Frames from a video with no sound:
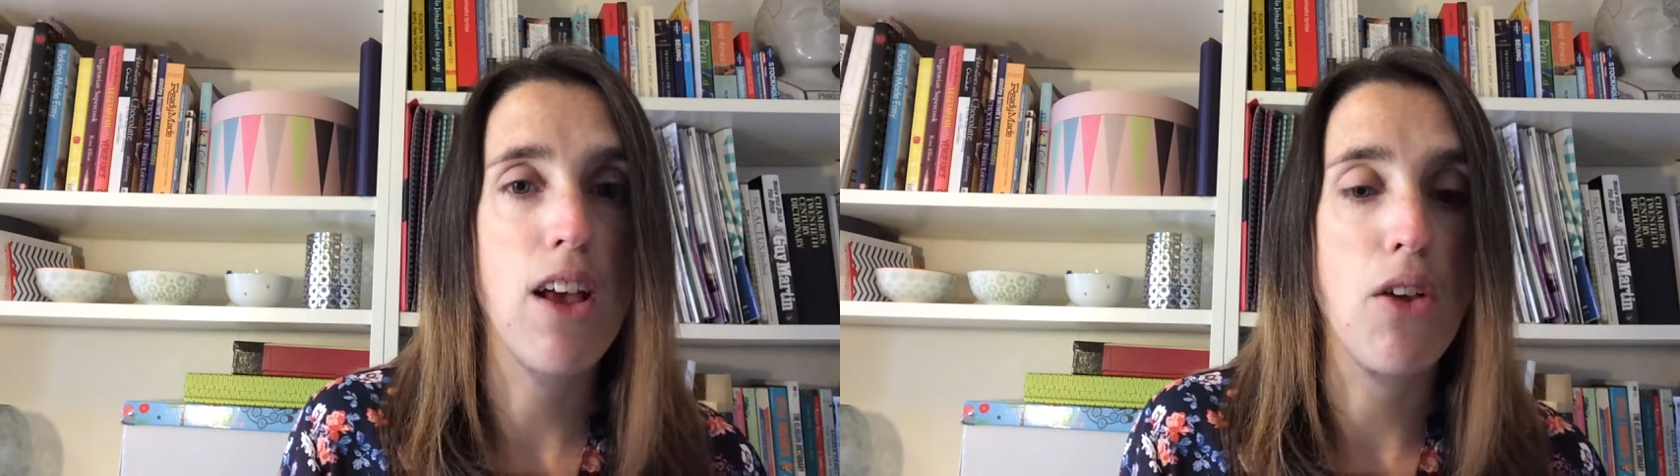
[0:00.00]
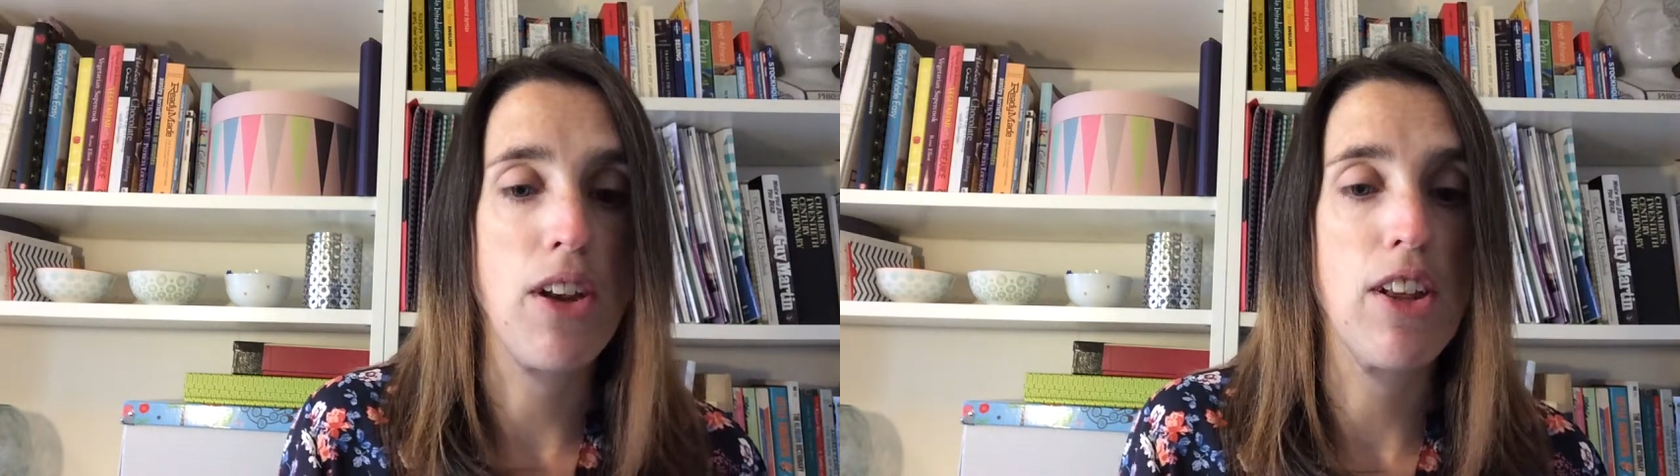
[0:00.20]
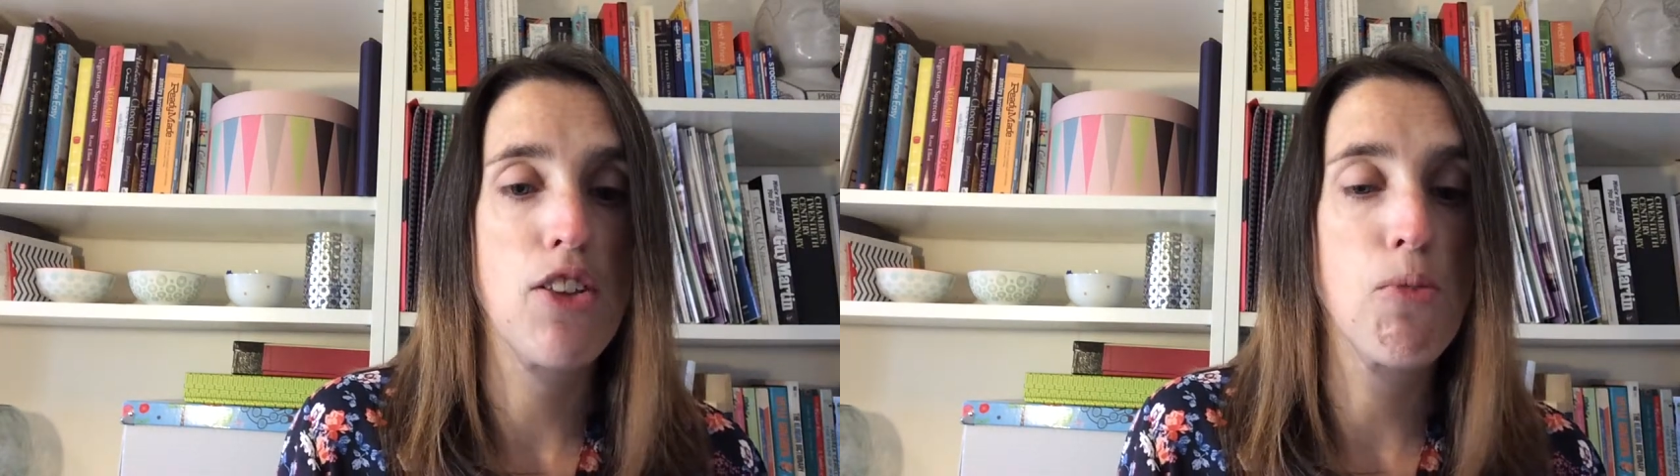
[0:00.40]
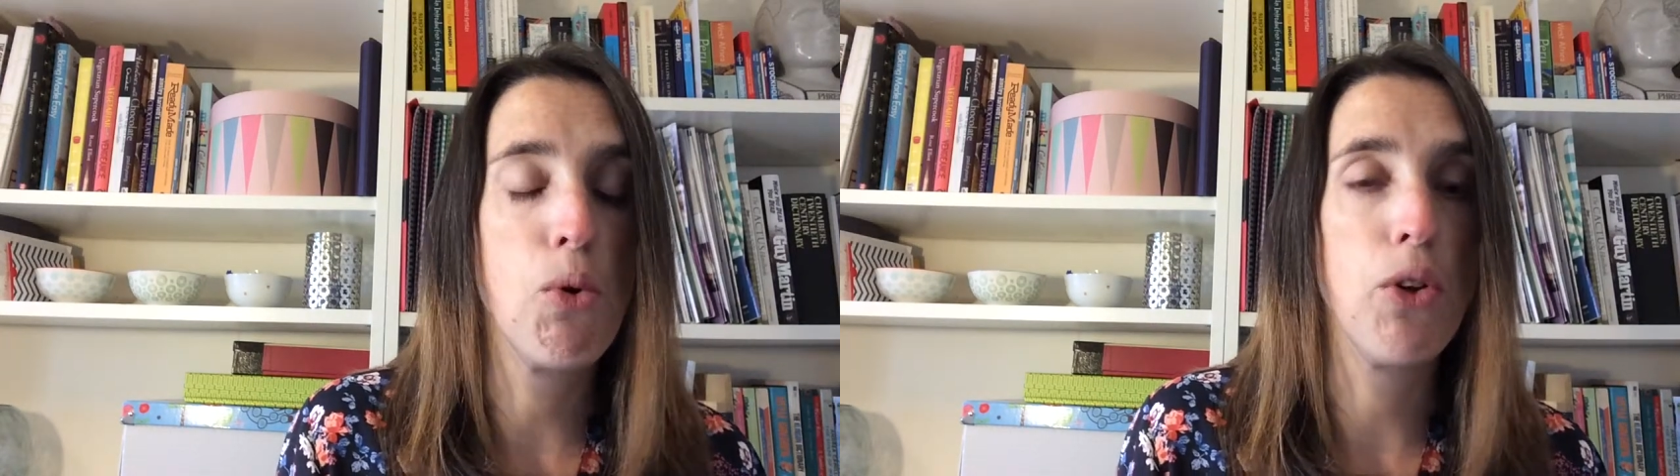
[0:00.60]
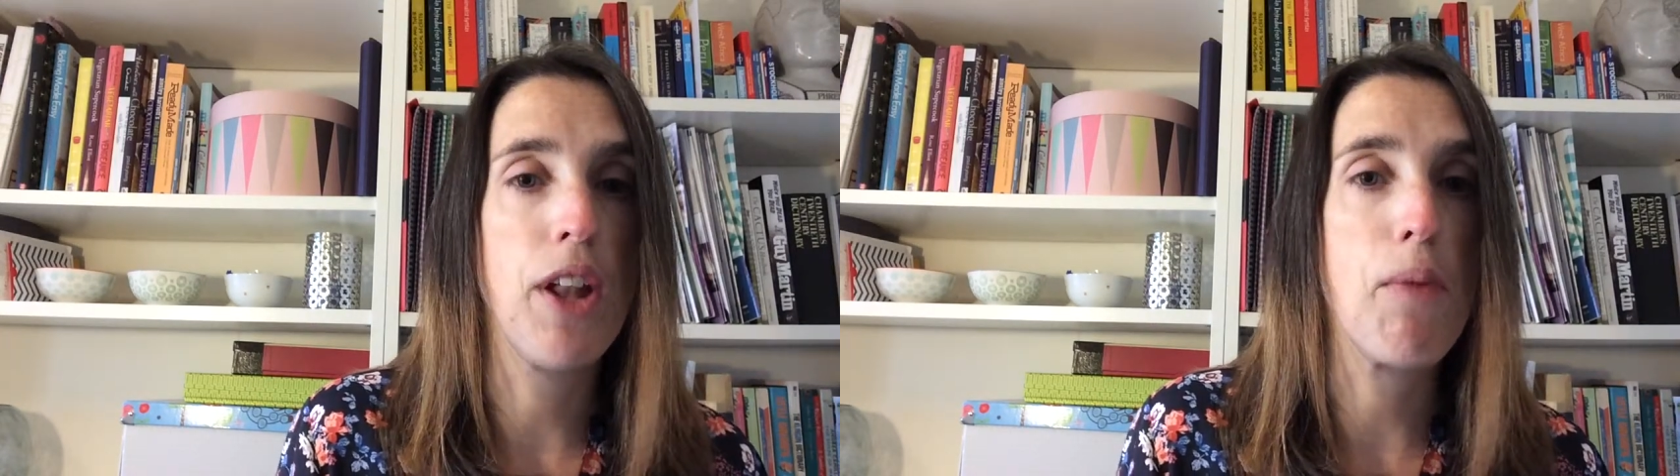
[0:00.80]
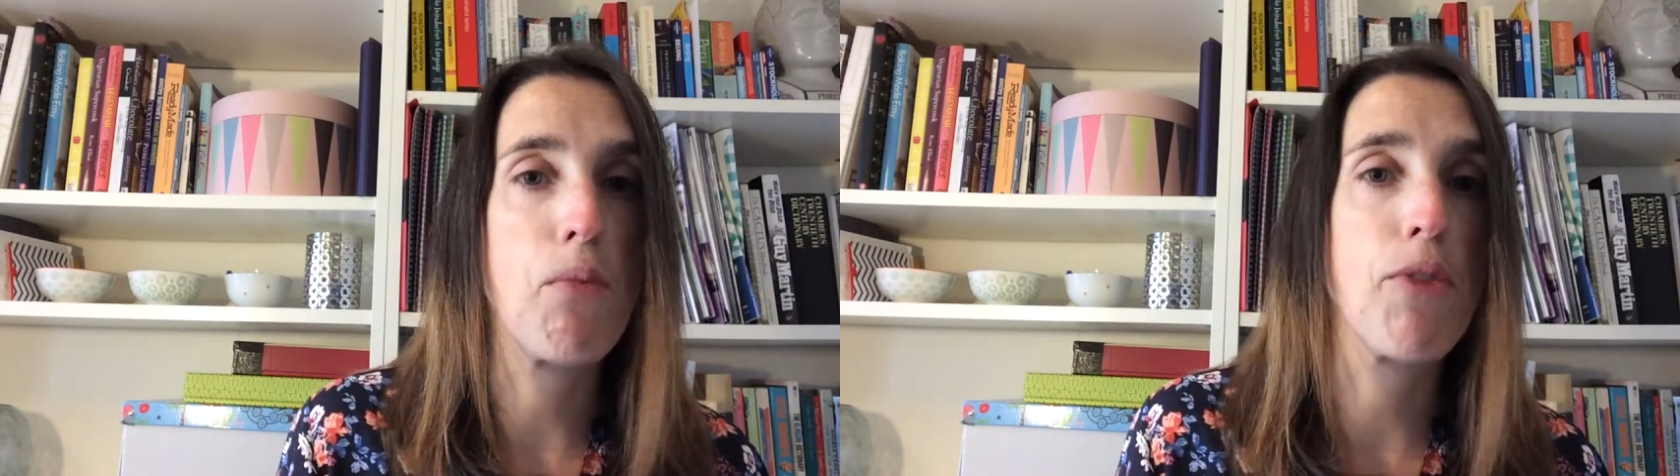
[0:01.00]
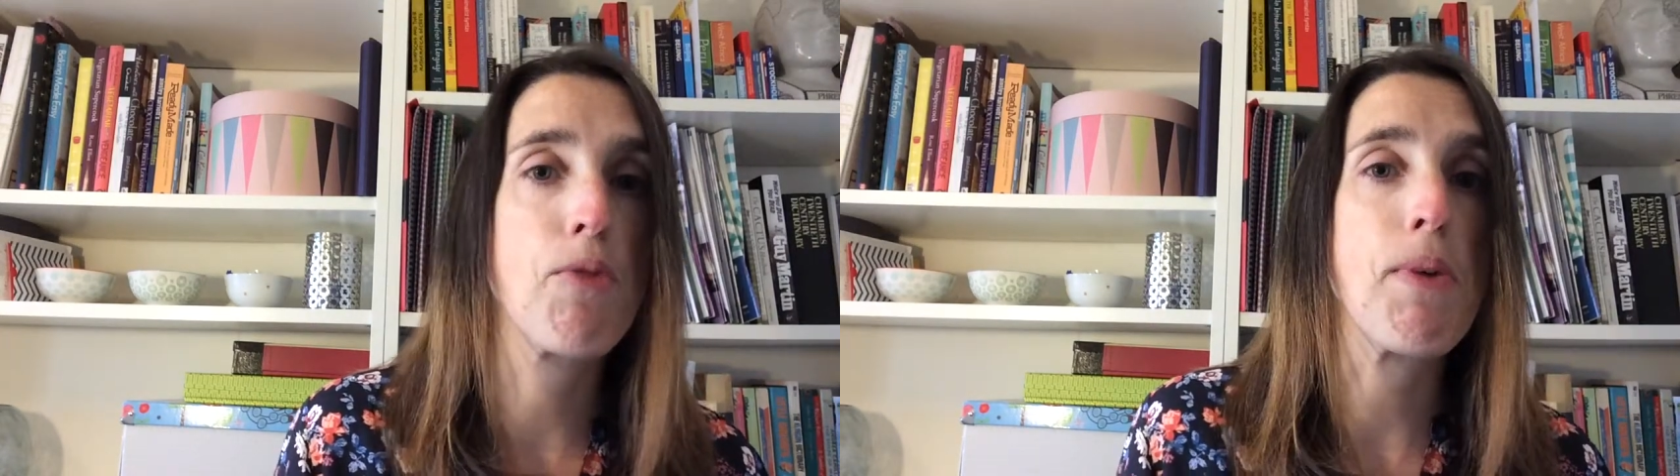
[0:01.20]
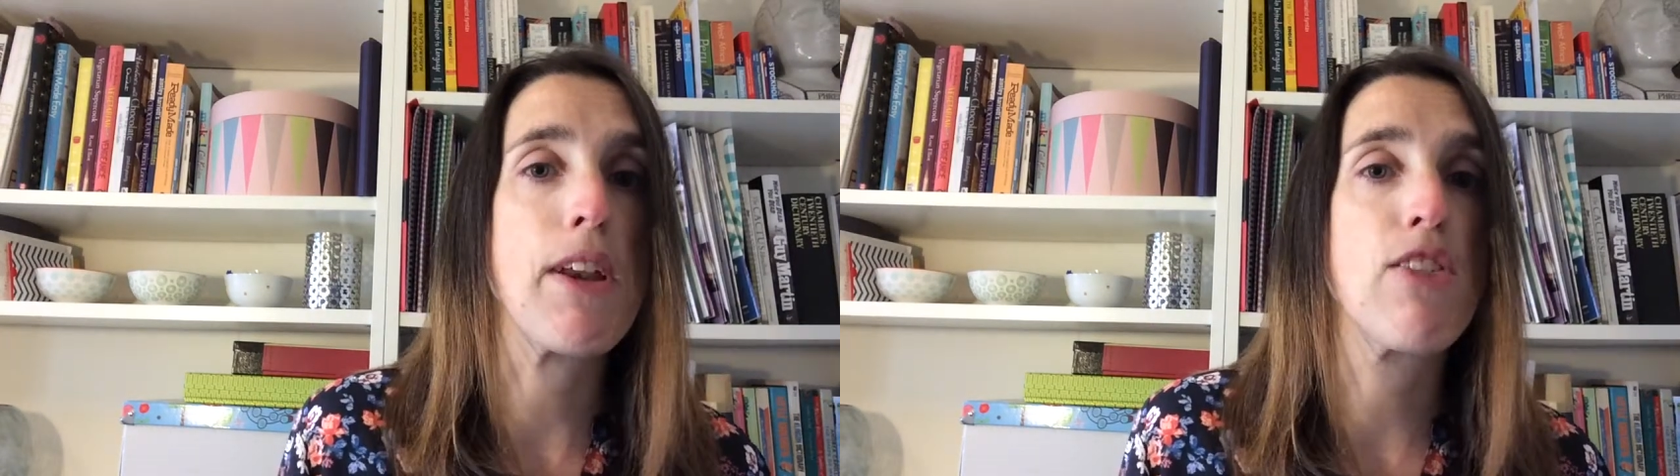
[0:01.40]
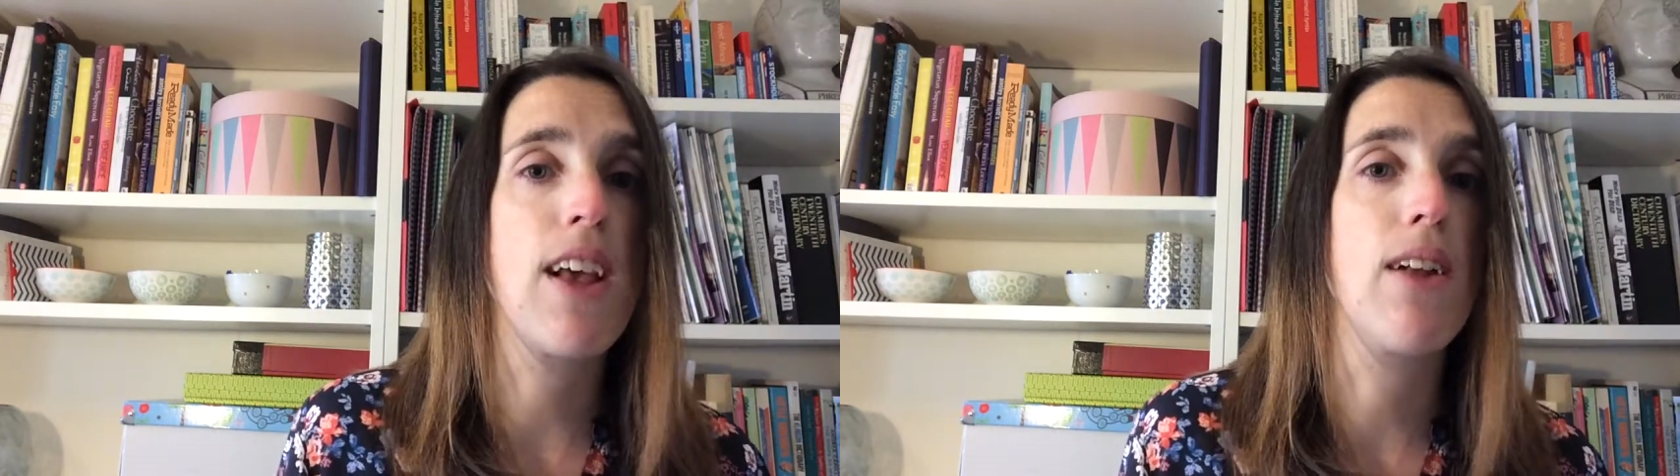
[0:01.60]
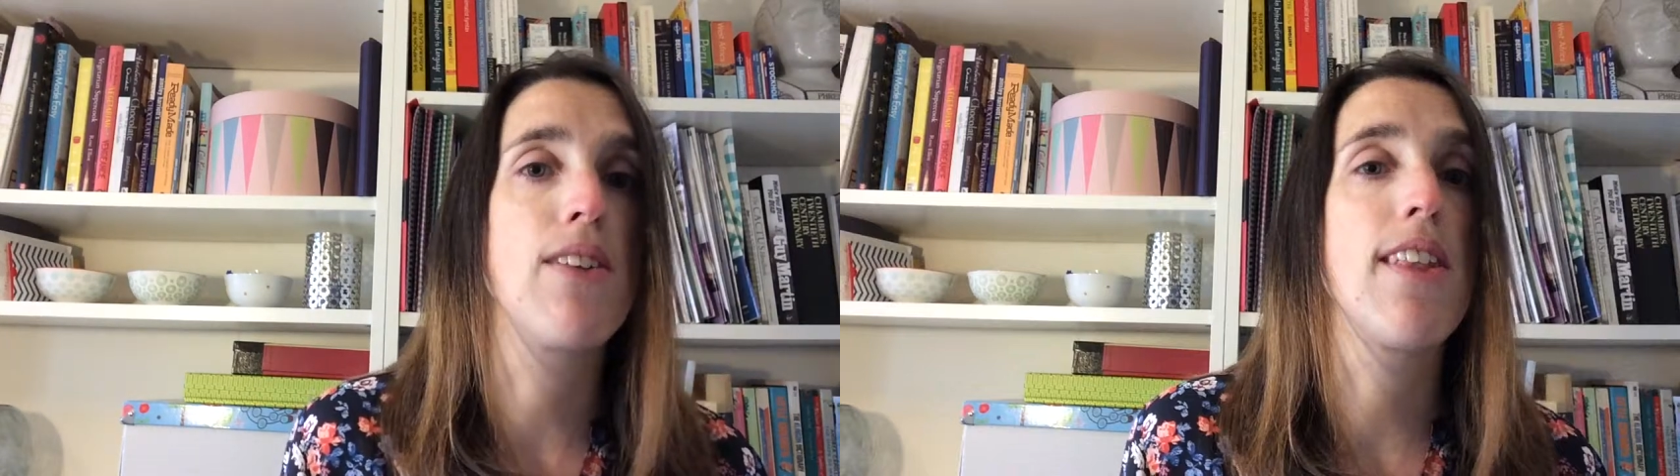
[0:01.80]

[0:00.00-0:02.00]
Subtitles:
only a small number of speech sounds